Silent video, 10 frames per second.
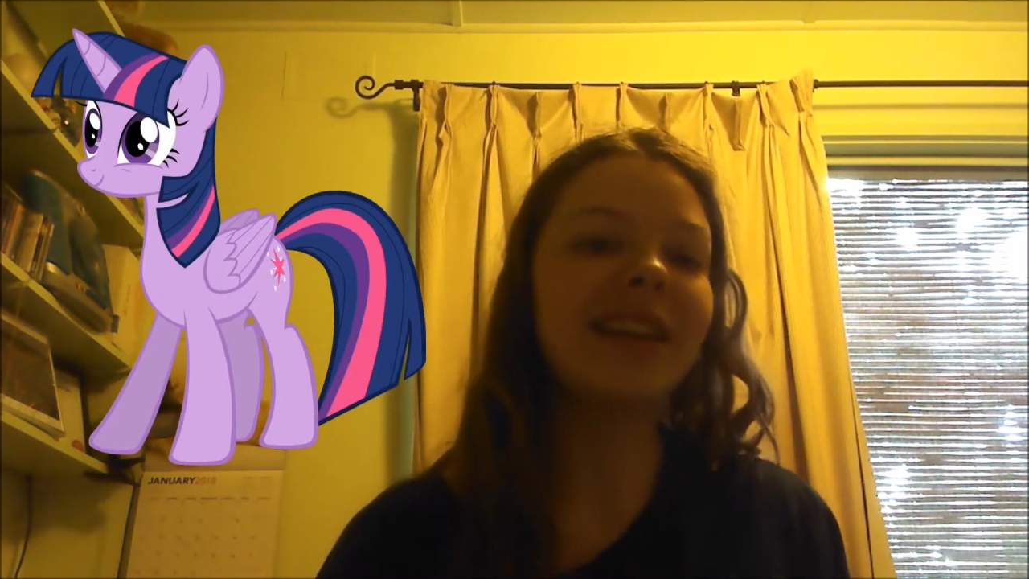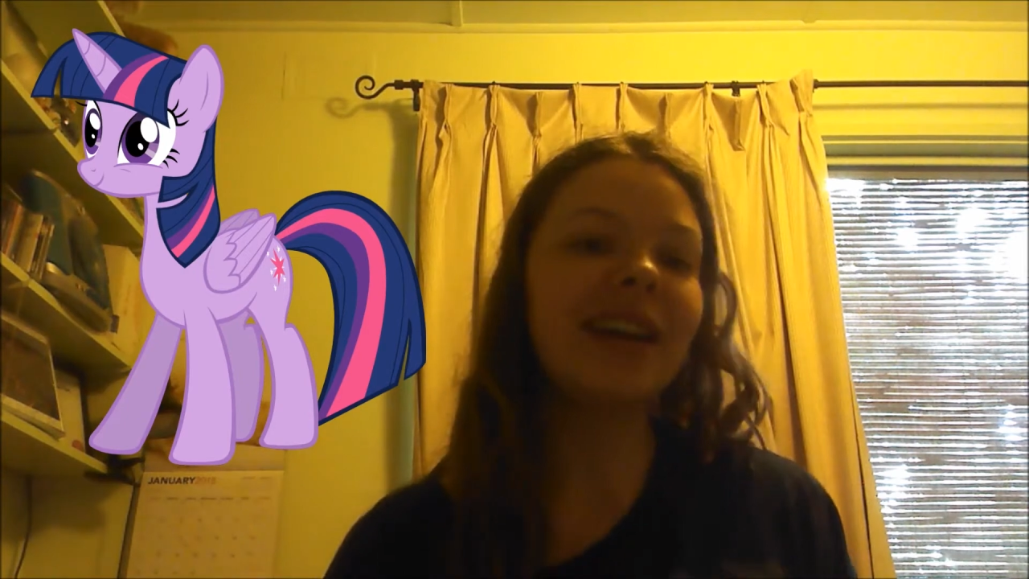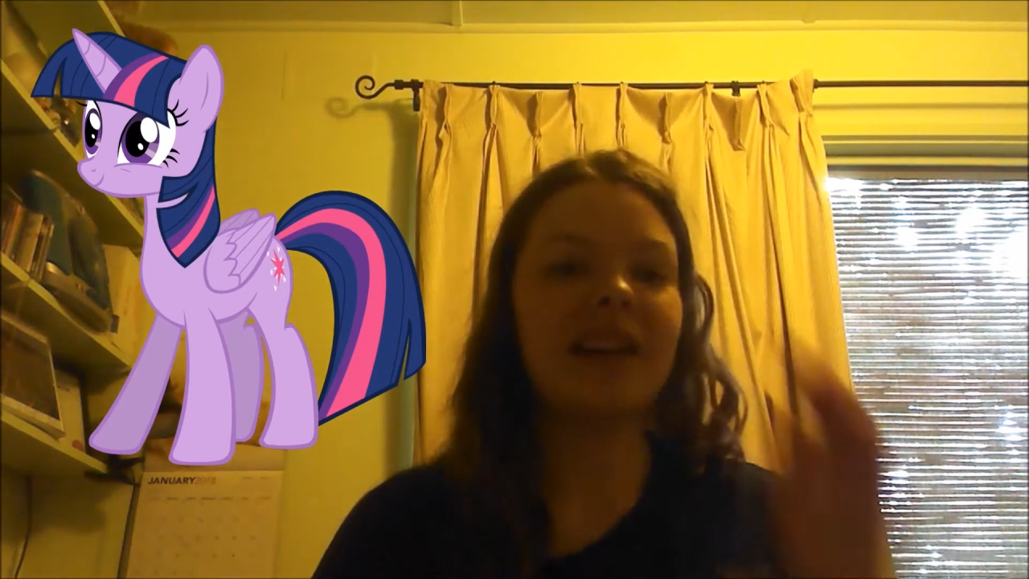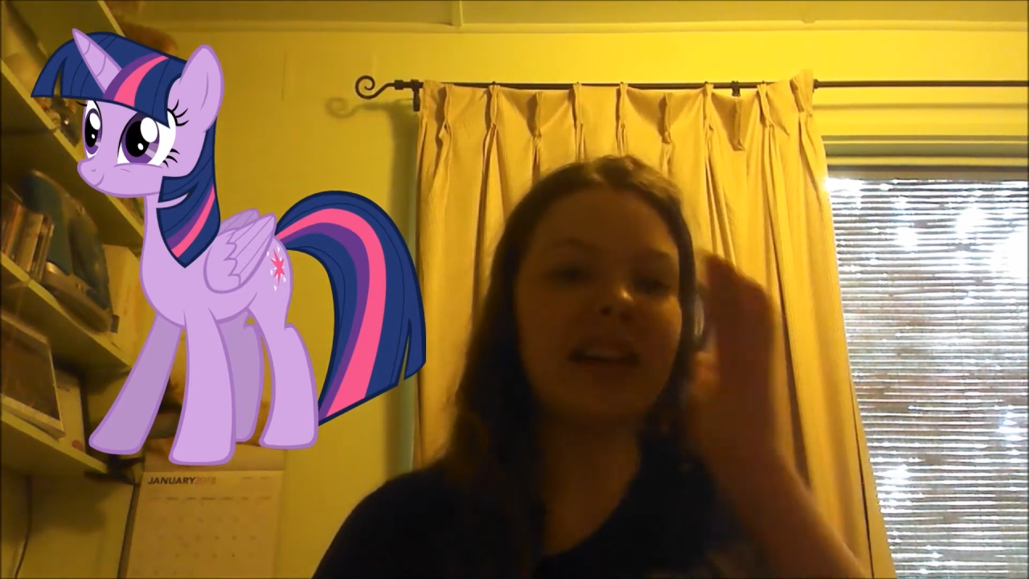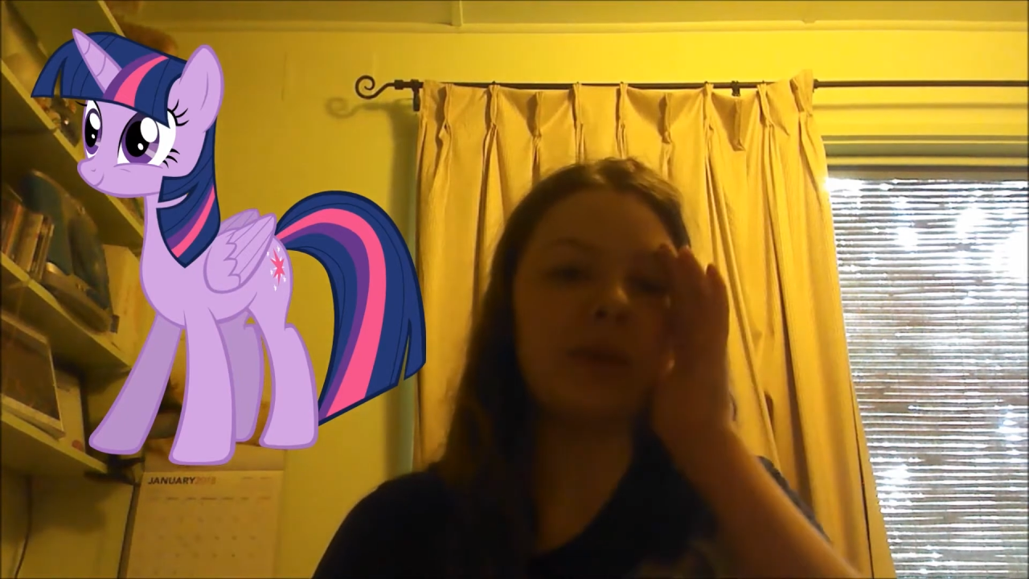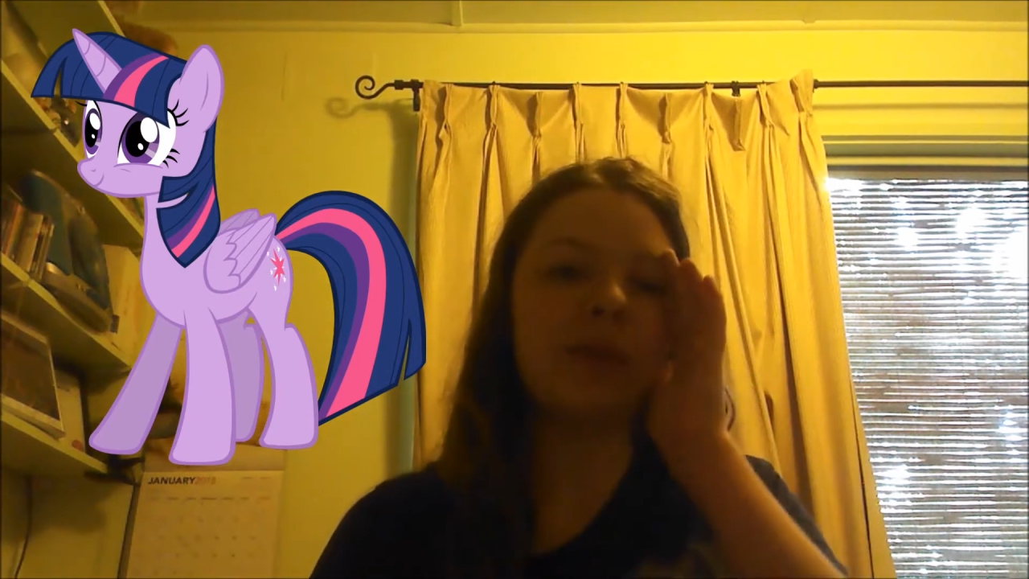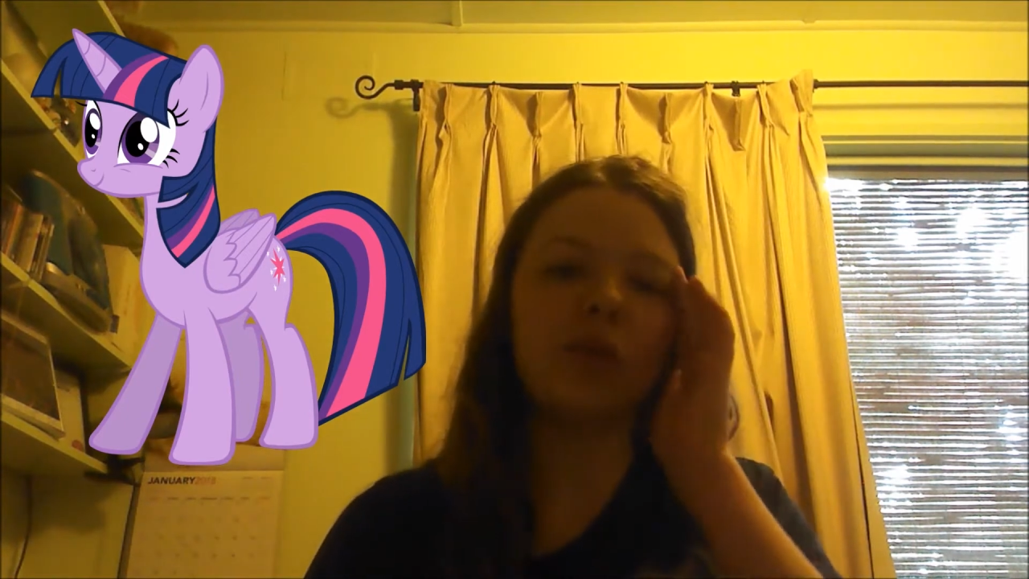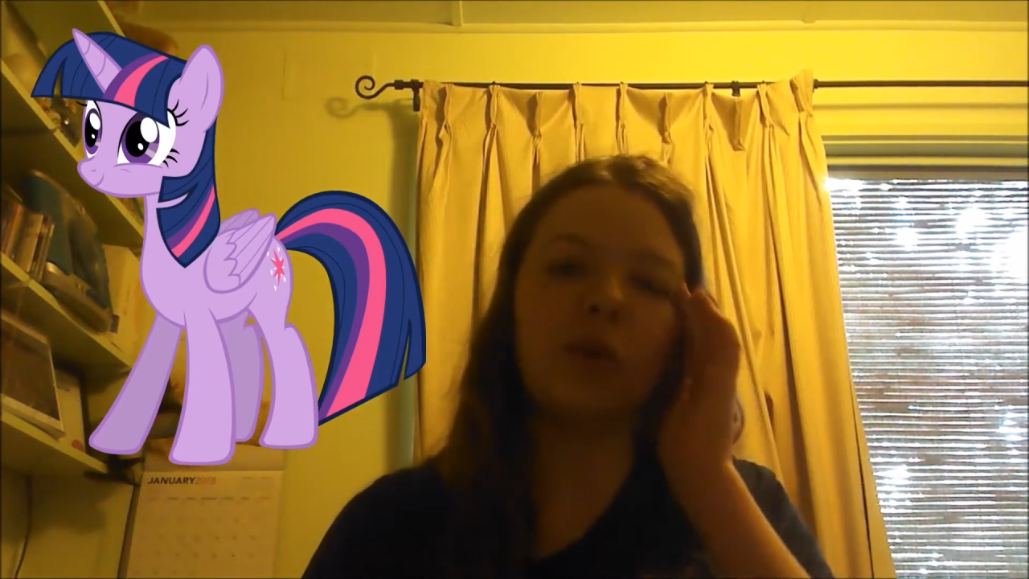Starting with